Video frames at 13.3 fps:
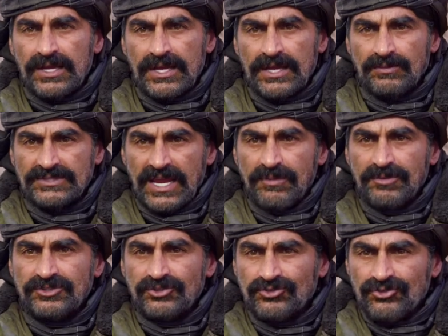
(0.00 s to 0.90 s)
He was
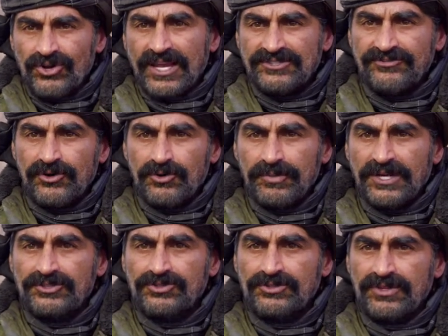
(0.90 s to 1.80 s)
able to transform
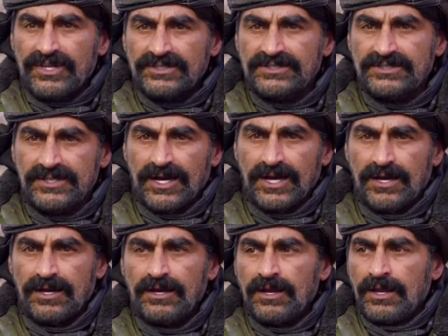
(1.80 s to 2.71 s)
into this
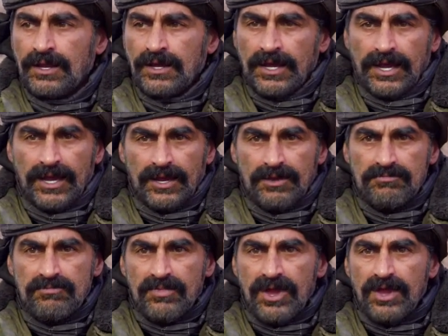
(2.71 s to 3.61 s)
uh, uh
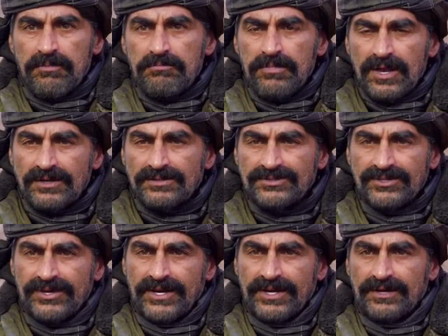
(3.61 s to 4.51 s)

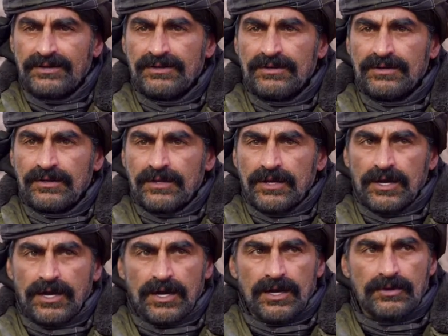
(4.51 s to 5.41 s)
military
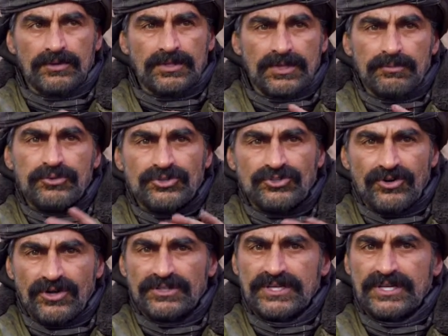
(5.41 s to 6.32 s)
uh, the
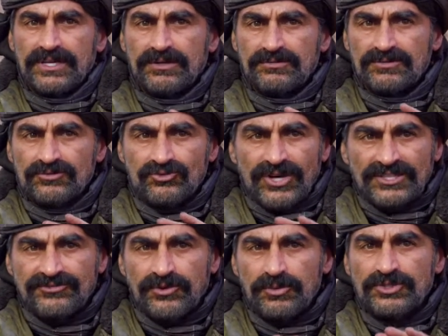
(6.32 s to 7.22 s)
personality
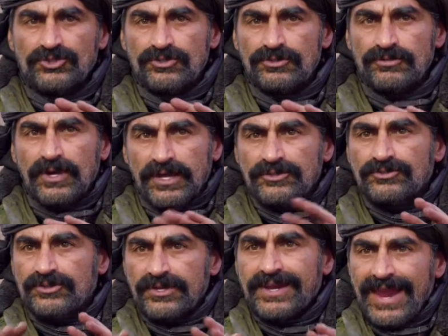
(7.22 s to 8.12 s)
transform into
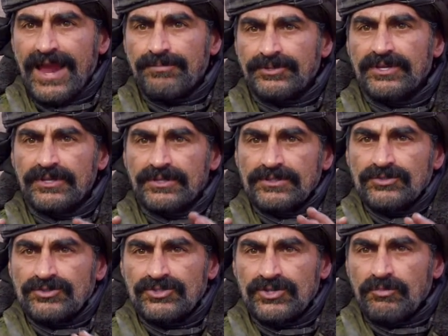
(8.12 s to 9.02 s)
into a captain,
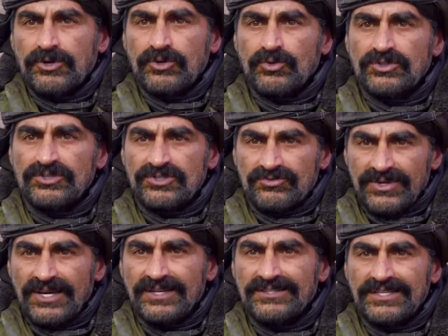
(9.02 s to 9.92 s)
into someone who is
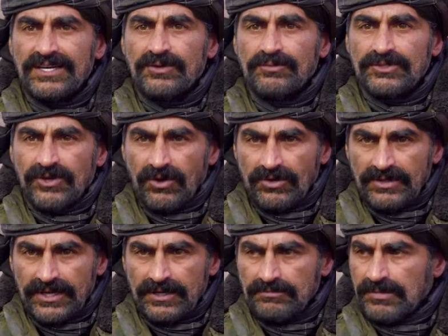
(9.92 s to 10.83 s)
really dealing with all
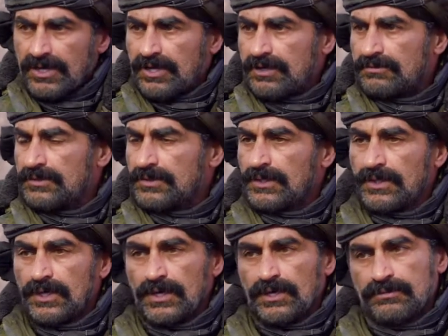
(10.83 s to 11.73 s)
the uh,
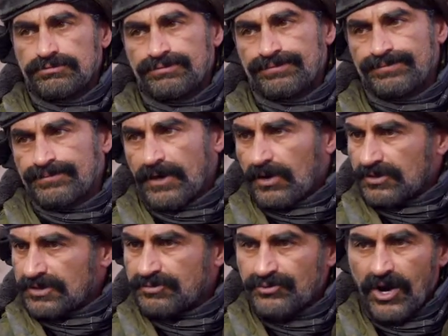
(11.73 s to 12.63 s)

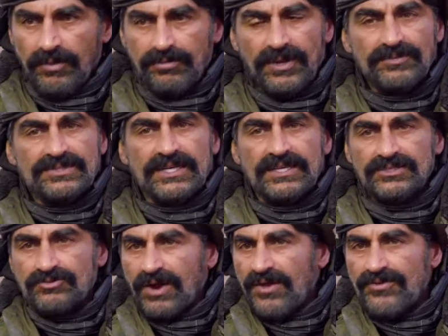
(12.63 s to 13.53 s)
all the problems.
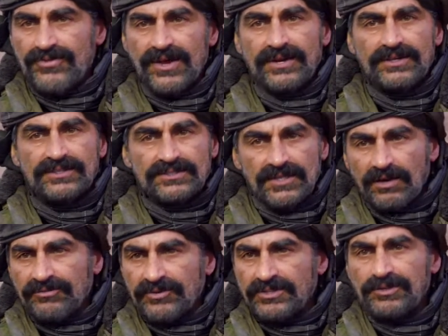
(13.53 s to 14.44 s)
He's right there. He's
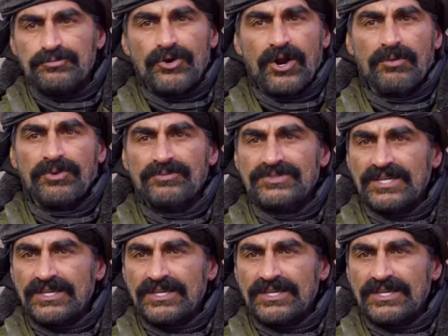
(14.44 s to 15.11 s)
solving the problems.